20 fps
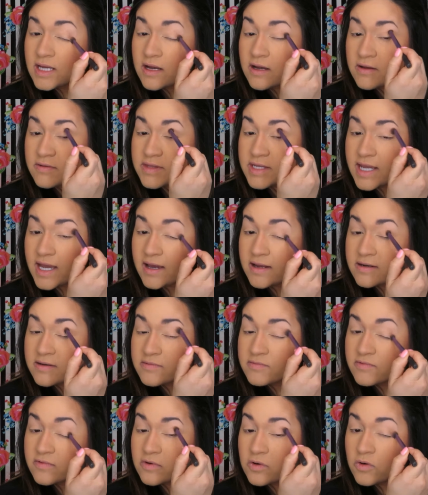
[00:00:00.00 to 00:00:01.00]
on the
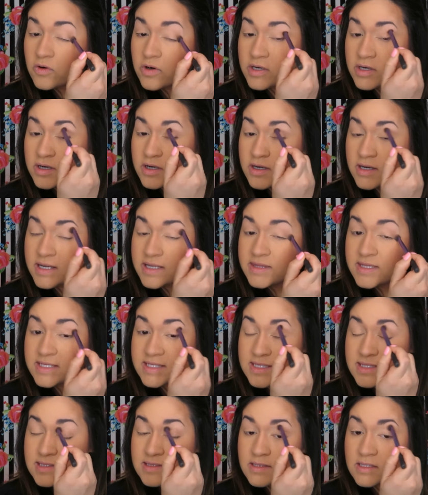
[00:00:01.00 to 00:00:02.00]
outer corner, and
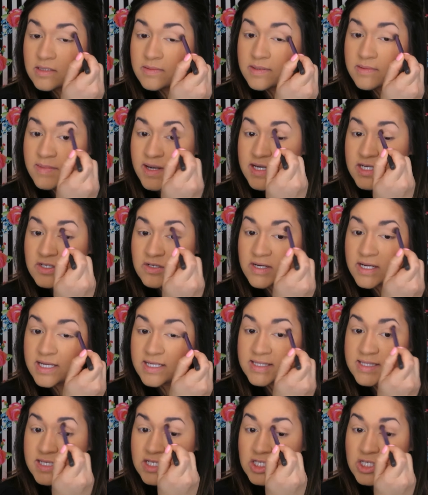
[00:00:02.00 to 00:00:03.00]
this is going to be my
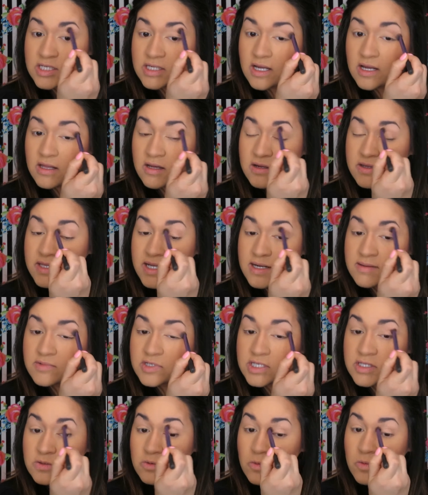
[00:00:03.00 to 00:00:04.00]
transition color that I'm
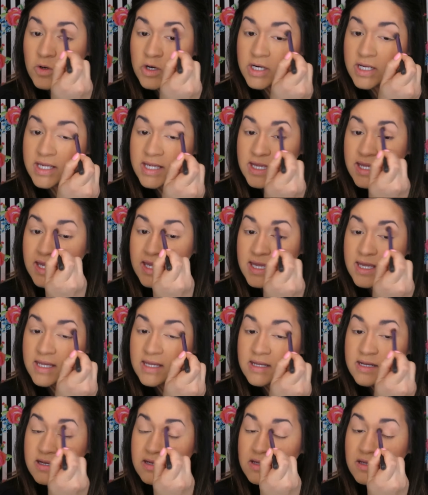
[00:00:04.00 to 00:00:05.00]
just working
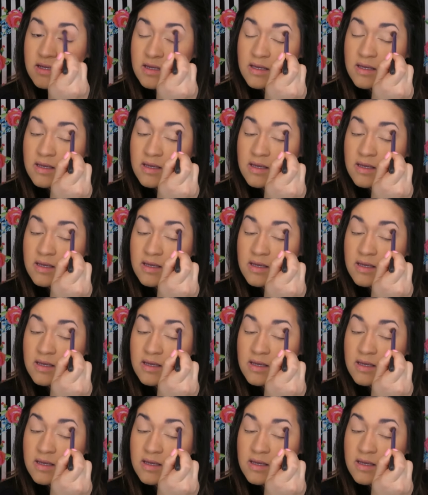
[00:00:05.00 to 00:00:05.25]
in.